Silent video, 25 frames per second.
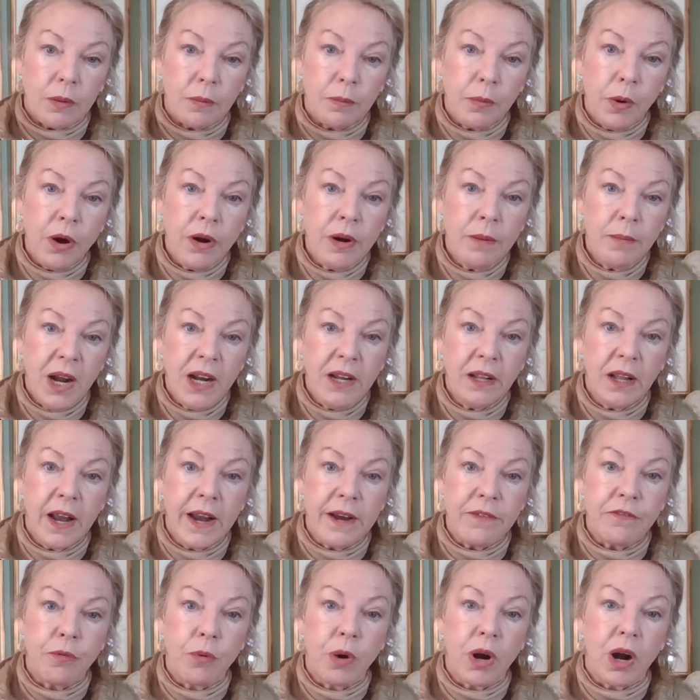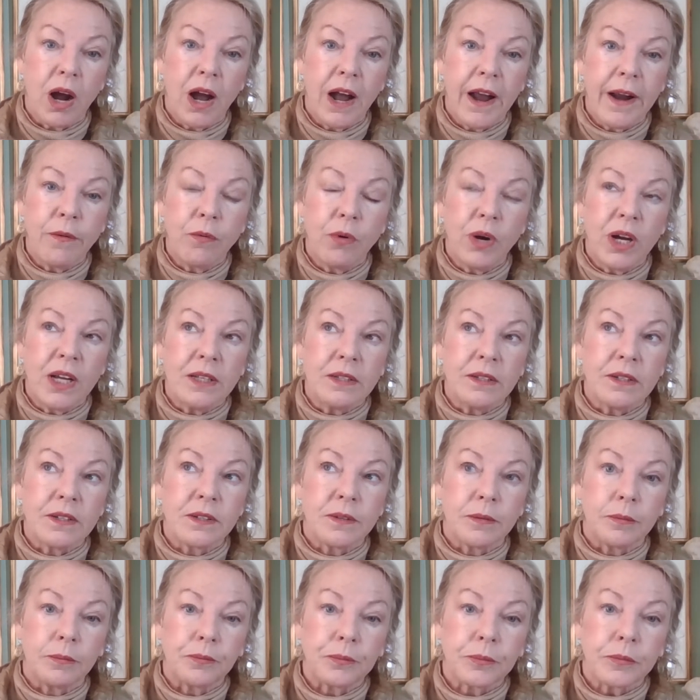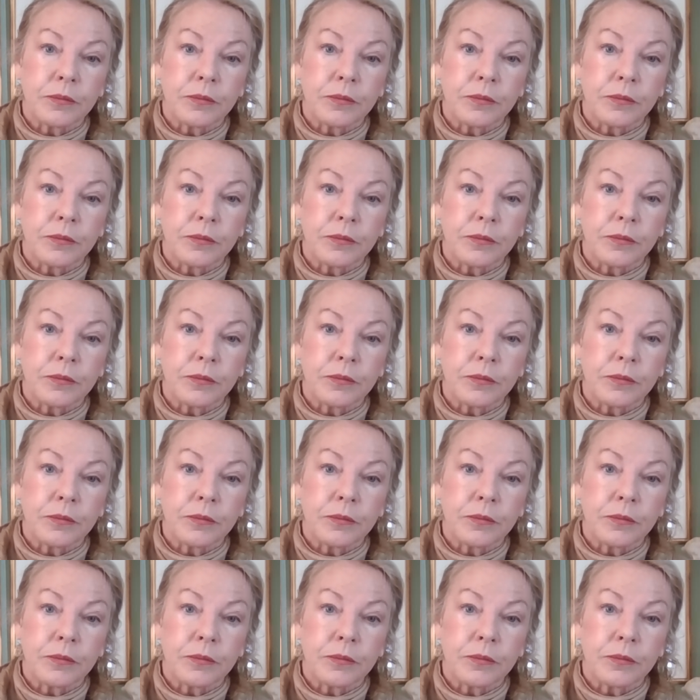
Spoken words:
part of my life where I was